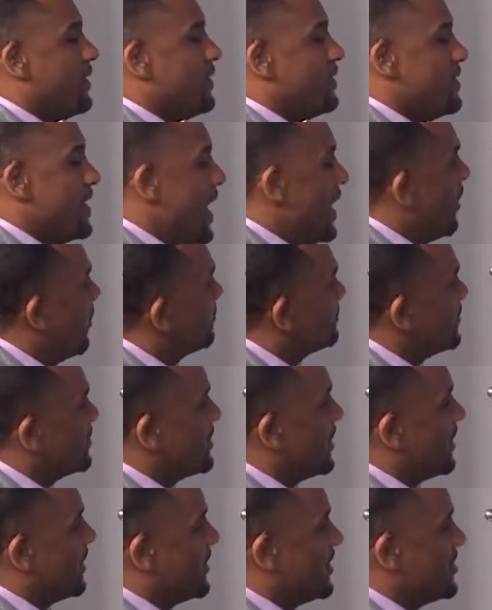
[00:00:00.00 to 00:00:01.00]
Nate Oates has
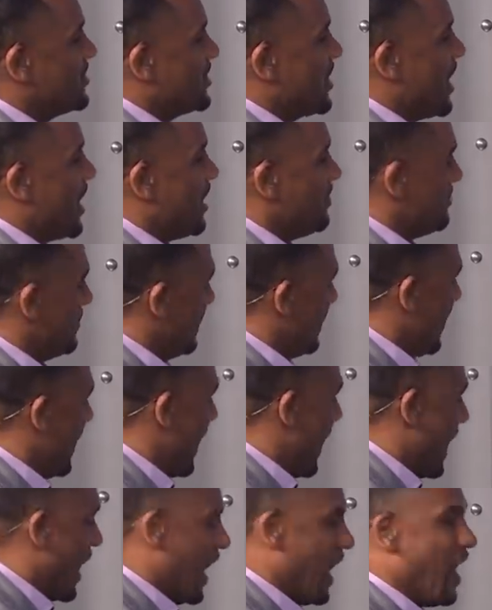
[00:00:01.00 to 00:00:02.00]
done a good job,
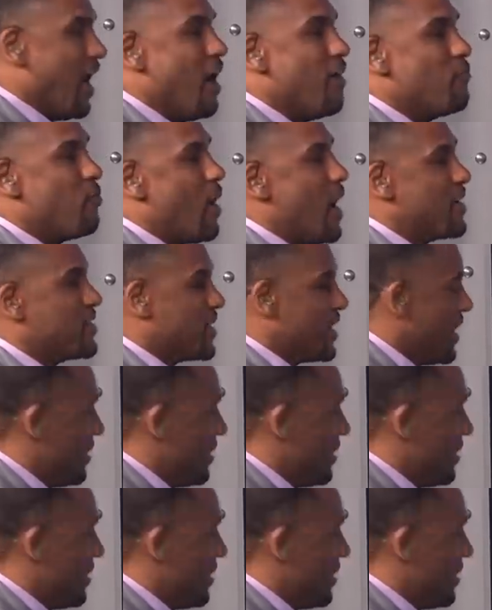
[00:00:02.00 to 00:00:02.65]
and I love watching